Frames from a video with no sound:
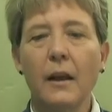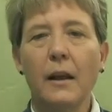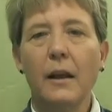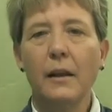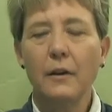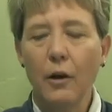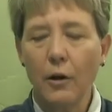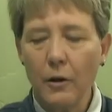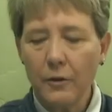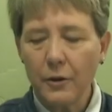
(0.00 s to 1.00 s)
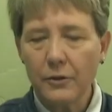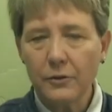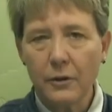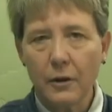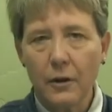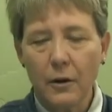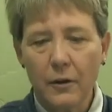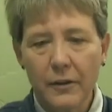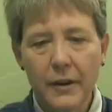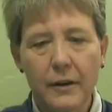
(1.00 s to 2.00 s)
And all those are
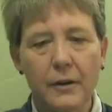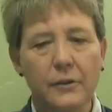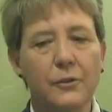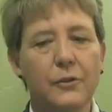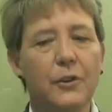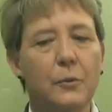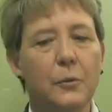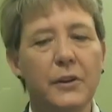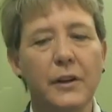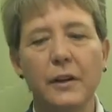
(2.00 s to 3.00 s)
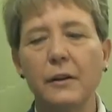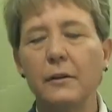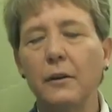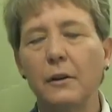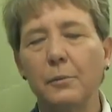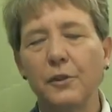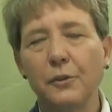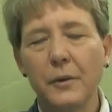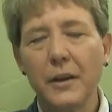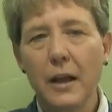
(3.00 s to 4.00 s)
there, so you would get
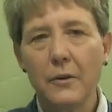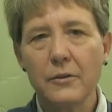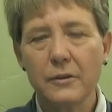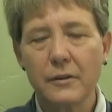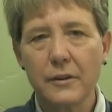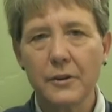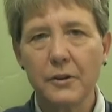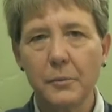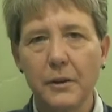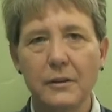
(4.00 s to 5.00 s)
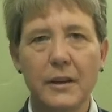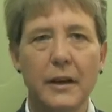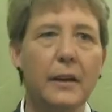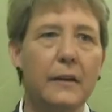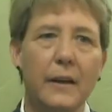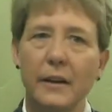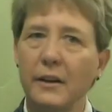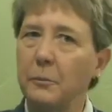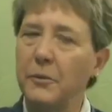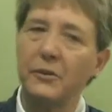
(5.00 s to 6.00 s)
3 hours of therapy a day, and that
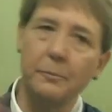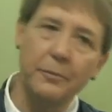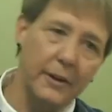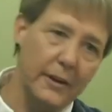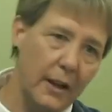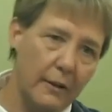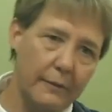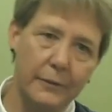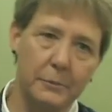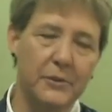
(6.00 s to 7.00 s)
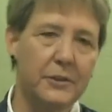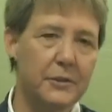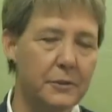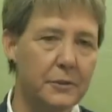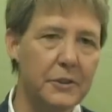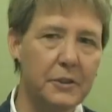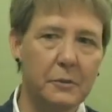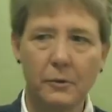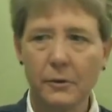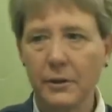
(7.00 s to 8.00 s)
can be spread out from 6:30 in the
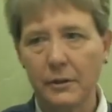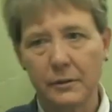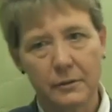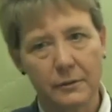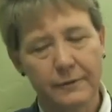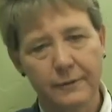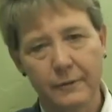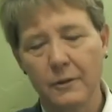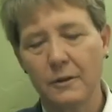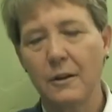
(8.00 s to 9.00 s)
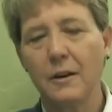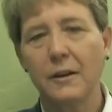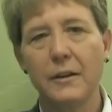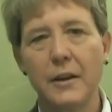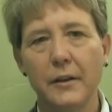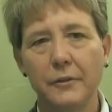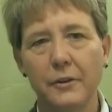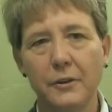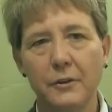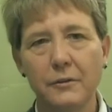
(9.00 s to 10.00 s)
morning till 4 o'clock in the
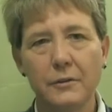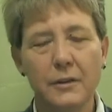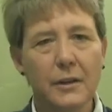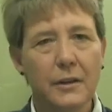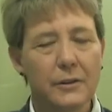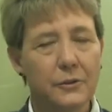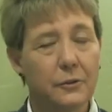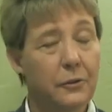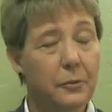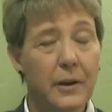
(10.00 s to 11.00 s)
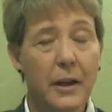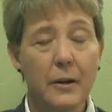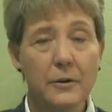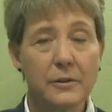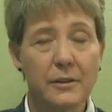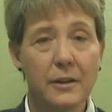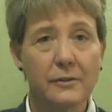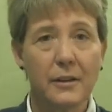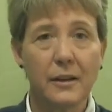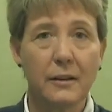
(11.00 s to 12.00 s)
afternoon. So 3 hours
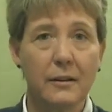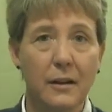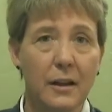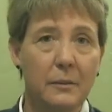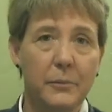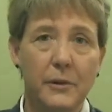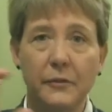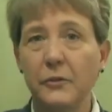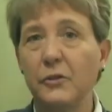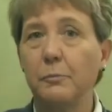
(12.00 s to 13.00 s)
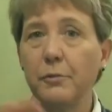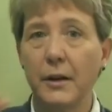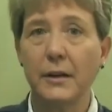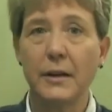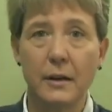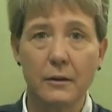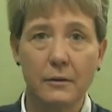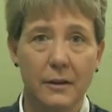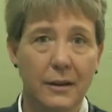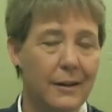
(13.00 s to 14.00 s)
sounds like a lot, but if you spread it out,
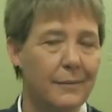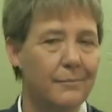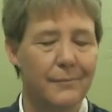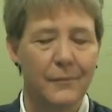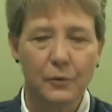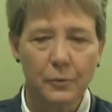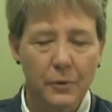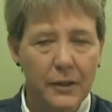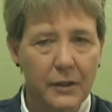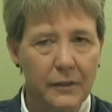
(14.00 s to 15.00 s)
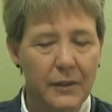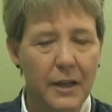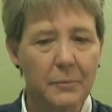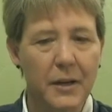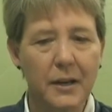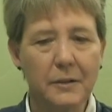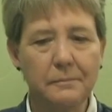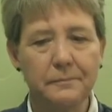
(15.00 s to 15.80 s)
it's really not that bad.